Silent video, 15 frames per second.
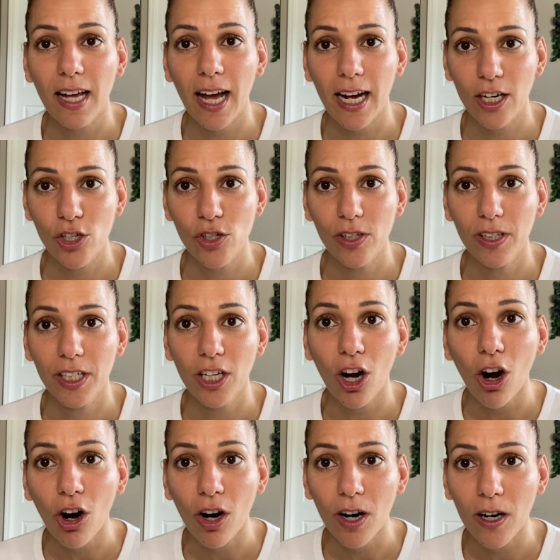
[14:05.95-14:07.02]
actually
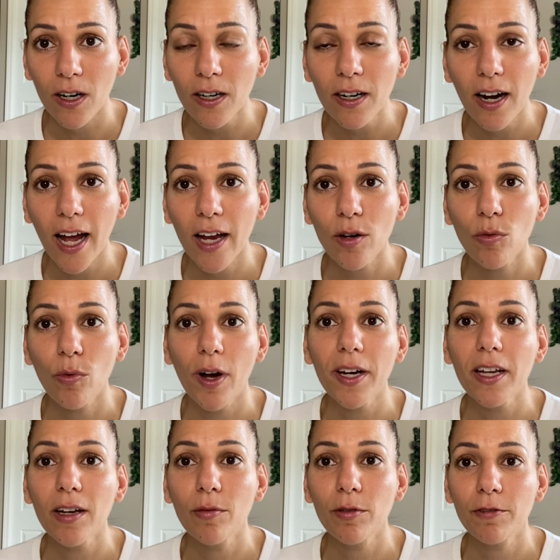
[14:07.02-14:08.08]
are and what
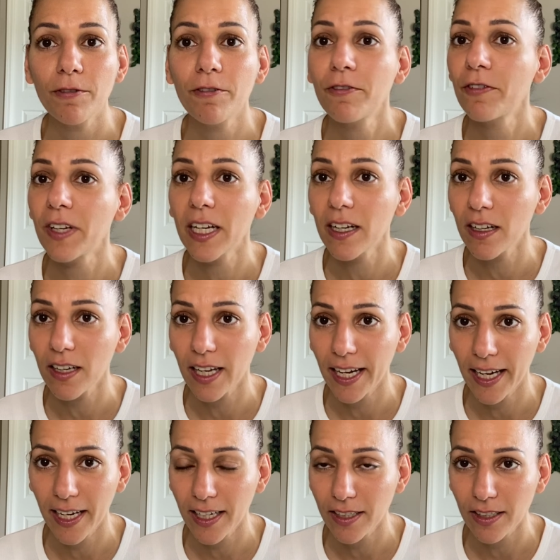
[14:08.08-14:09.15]
it would feel
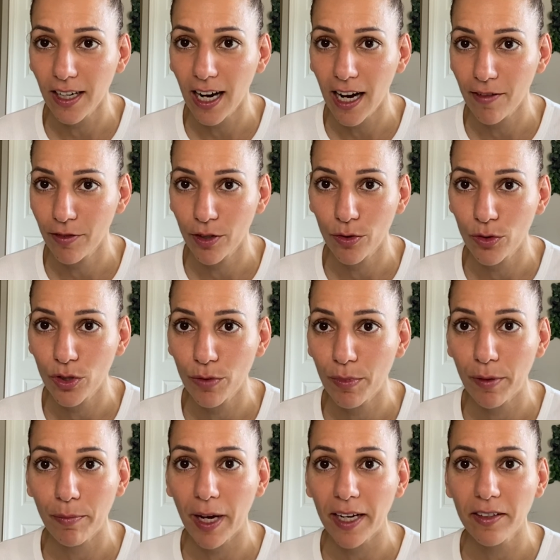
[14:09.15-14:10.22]
like to have those to be
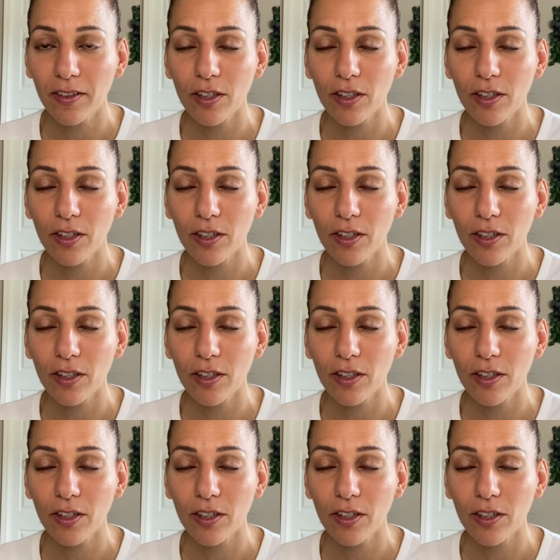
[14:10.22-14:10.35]
met.